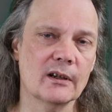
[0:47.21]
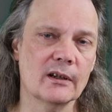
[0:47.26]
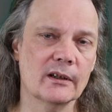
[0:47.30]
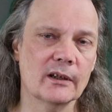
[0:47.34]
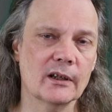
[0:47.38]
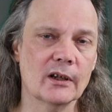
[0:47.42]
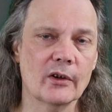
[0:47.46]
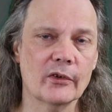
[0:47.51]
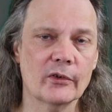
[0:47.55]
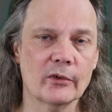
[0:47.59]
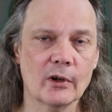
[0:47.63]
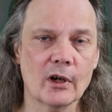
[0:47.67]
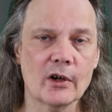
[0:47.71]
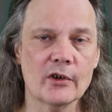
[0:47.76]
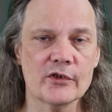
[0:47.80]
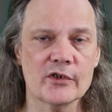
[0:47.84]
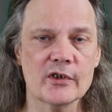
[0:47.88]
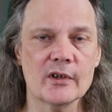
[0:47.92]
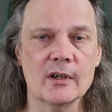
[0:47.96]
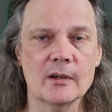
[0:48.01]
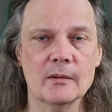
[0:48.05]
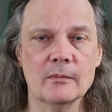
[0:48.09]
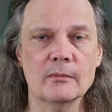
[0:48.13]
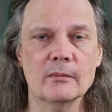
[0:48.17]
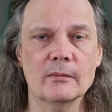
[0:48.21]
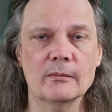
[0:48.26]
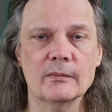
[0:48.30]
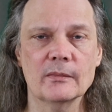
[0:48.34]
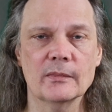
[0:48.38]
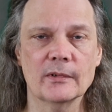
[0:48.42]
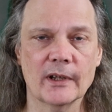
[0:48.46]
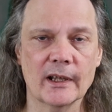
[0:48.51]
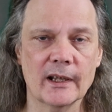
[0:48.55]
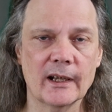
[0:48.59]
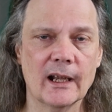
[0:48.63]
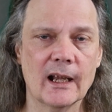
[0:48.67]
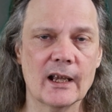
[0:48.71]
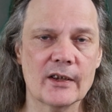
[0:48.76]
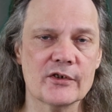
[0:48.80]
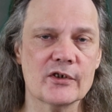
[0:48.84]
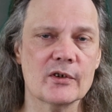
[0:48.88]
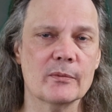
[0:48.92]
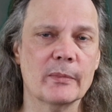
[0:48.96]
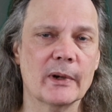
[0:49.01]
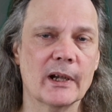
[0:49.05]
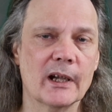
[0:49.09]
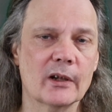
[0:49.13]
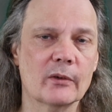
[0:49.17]
Now, there are some lead
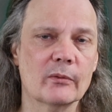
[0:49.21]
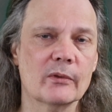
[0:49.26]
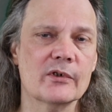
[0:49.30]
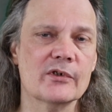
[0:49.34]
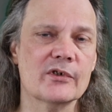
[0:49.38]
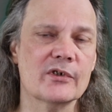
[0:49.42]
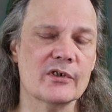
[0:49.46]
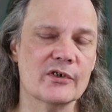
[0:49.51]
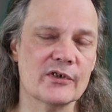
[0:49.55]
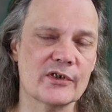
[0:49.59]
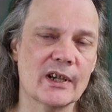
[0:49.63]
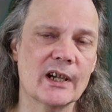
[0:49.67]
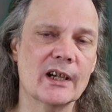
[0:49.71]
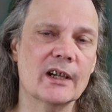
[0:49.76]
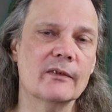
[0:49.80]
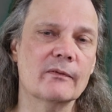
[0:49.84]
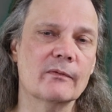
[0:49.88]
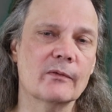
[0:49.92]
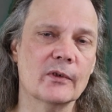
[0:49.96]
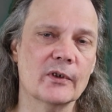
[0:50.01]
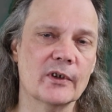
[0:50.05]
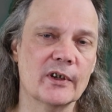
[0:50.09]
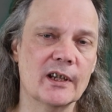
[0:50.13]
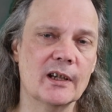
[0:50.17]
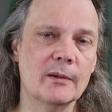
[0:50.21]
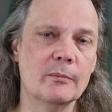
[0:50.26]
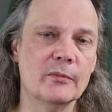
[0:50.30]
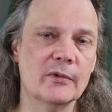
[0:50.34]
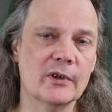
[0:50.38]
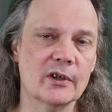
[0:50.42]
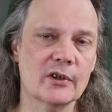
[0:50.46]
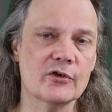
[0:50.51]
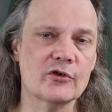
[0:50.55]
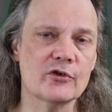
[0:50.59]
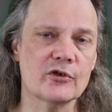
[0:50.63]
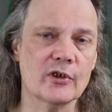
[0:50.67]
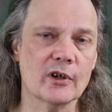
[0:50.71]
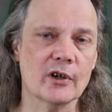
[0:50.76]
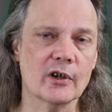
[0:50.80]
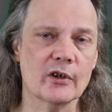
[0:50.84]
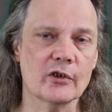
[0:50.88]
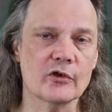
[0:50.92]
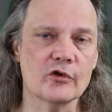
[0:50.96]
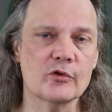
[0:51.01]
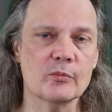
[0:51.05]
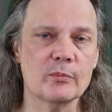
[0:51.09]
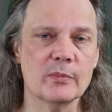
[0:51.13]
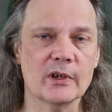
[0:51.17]
acid batteries designed for deep
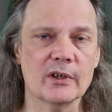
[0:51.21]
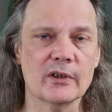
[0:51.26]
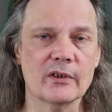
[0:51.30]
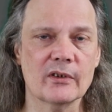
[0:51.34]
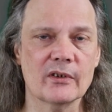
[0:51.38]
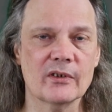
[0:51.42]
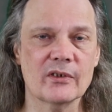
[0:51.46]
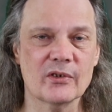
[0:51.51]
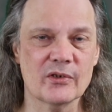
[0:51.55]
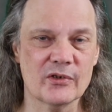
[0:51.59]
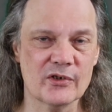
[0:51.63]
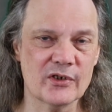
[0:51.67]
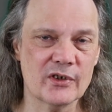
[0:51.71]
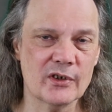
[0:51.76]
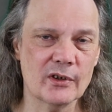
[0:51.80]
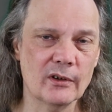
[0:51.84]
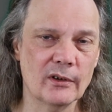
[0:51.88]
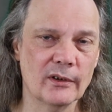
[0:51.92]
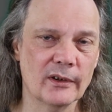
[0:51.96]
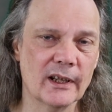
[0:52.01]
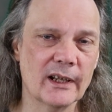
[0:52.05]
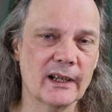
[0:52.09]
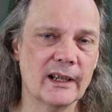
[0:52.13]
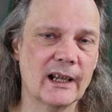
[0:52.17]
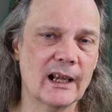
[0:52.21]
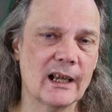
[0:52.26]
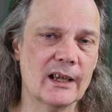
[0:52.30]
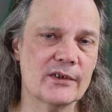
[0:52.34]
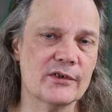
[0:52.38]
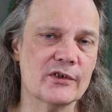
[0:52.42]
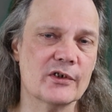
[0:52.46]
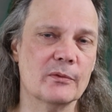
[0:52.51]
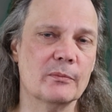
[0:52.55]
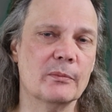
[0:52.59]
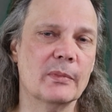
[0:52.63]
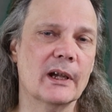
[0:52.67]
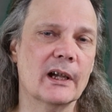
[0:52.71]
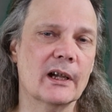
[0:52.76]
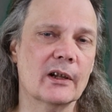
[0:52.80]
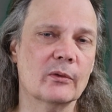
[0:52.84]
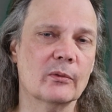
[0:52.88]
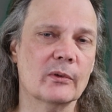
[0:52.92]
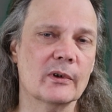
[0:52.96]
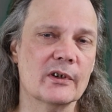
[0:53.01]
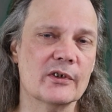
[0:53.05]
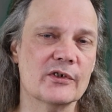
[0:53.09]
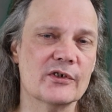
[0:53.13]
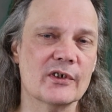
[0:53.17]
discharge, but they're still lead acid
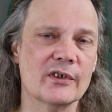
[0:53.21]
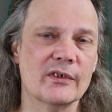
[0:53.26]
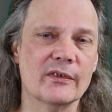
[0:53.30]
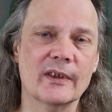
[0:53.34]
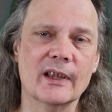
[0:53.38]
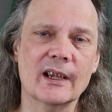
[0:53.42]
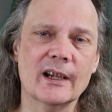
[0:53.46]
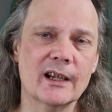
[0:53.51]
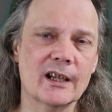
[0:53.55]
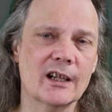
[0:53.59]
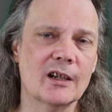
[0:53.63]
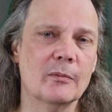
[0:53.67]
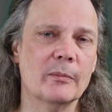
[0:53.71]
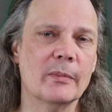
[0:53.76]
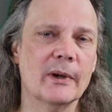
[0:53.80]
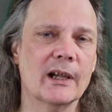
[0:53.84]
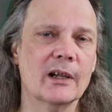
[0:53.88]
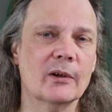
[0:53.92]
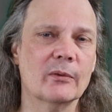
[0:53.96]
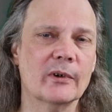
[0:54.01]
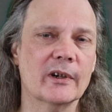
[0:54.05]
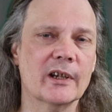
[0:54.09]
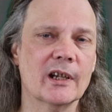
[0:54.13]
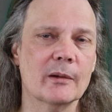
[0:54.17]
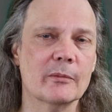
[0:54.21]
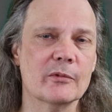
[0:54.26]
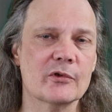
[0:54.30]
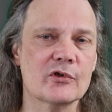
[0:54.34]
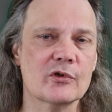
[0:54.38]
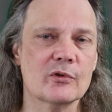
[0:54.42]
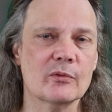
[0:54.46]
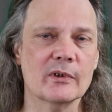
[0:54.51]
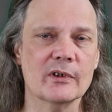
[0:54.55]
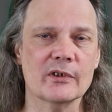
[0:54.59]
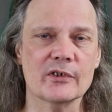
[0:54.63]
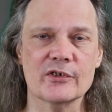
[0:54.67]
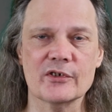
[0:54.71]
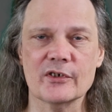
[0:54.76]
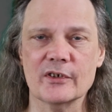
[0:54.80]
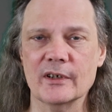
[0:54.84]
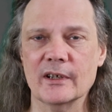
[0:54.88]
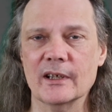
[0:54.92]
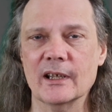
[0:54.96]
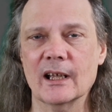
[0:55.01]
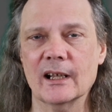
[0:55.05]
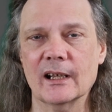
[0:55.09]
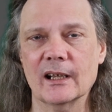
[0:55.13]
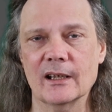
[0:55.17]
batteries, and that kind of battery chemistry is
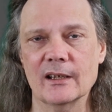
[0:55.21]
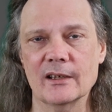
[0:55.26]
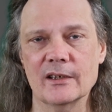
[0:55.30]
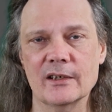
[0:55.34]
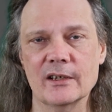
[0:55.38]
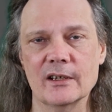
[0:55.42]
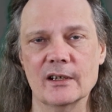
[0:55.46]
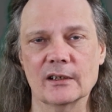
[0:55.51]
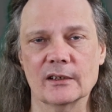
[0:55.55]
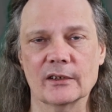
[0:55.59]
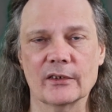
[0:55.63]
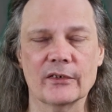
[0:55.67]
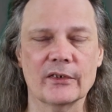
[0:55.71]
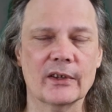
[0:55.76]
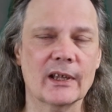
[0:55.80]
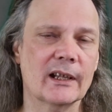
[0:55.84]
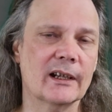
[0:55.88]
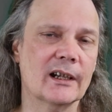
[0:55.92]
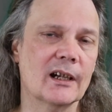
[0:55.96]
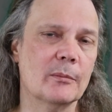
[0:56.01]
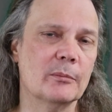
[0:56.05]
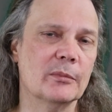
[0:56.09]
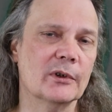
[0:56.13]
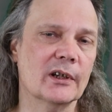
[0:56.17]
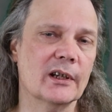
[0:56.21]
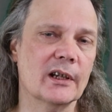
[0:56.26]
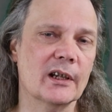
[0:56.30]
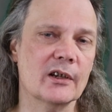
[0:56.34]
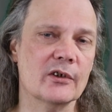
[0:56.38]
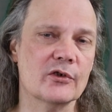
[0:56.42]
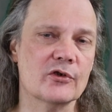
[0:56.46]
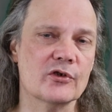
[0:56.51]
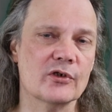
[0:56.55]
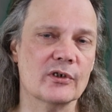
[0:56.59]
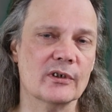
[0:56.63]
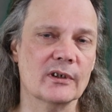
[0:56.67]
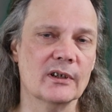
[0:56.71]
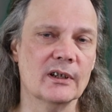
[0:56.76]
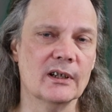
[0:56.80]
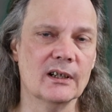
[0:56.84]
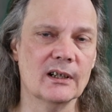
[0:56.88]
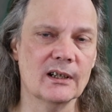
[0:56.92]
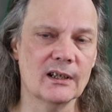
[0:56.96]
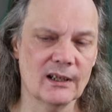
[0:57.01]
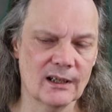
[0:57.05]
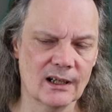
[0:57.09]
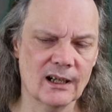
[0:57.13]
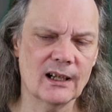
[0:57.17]
not ideal in that application.
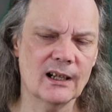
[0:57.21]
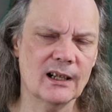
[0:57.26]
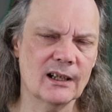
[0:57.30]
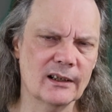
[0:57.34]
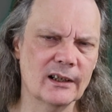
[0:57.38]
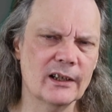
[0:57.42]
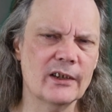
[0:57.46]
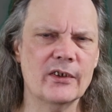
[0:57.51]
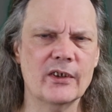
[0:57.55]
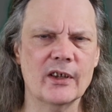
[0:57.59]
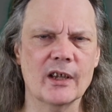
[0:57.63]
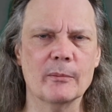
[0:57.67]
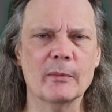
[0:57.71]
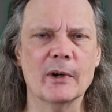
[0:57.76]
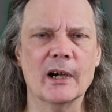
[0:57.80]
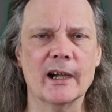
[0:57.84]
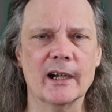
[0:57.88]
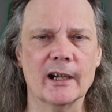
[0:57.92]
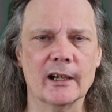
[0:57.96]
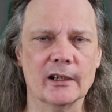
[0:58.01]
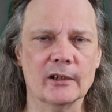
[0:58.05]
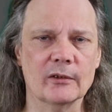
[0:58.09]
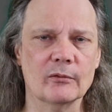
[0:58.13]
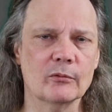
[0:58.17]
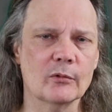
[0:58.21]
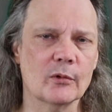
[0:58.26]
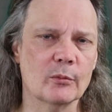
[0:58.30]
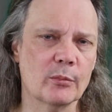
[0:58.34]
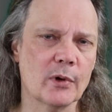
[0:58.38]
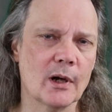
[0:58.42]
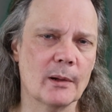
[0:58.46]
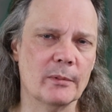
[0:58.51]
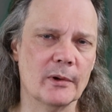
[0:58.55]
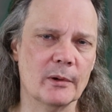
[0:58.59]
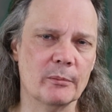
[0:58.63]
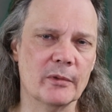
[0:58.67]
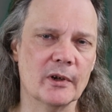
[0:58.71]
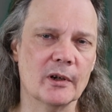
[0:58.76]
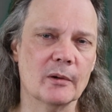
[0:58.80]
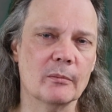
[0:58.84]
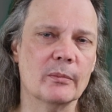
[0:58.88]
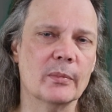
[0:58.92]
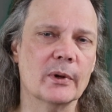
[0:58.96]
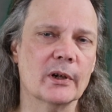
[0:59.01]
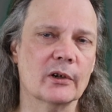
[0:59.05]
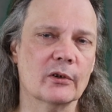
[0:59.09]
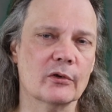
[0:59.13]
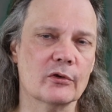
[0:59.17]
Uh, lithium ion would probably be a
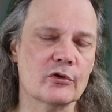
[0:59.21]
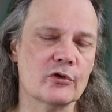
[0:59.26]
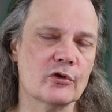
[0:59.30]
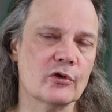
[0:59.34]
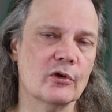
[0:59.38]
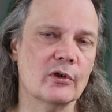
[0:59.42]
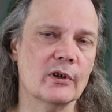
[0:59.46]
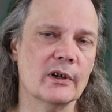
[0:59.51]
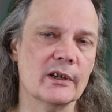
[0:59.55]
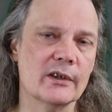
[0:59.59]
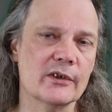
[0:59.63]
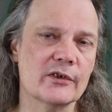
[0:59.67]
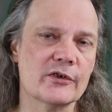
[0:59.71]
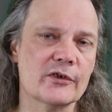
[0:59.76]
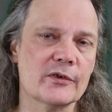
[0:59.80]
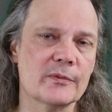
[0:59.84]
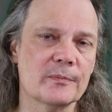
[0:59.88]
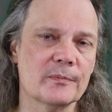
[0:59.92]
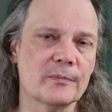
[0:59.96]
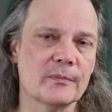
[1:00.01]
better choice.